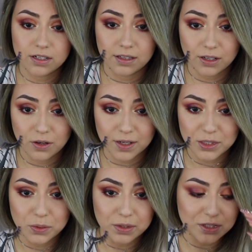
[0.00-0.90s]
not the correct
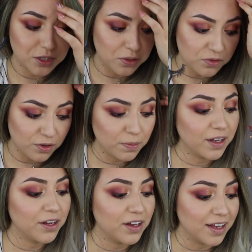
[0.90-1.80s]
tools to use for
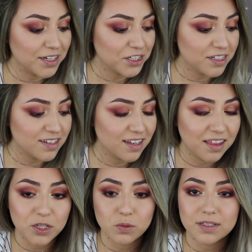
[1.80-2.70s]
applying your lashes.
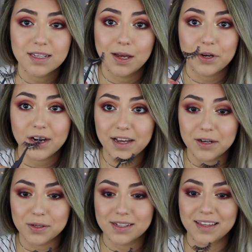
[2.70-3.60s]
These will stab your eye
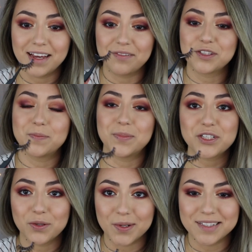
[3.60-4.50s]
out. They have
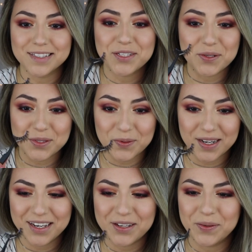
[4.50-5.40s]
special ones. Don't do what
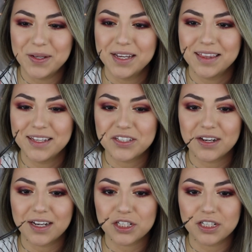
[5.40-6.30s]
I do. These are
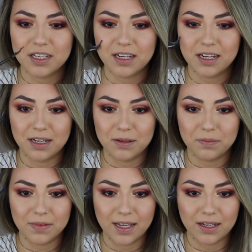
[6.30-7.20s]
actually
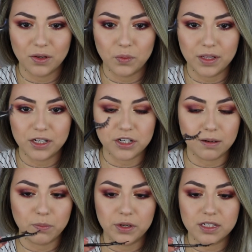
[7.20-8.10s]
like really
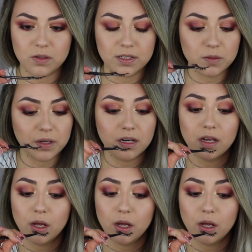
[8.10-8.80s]
sharp pointed ones, but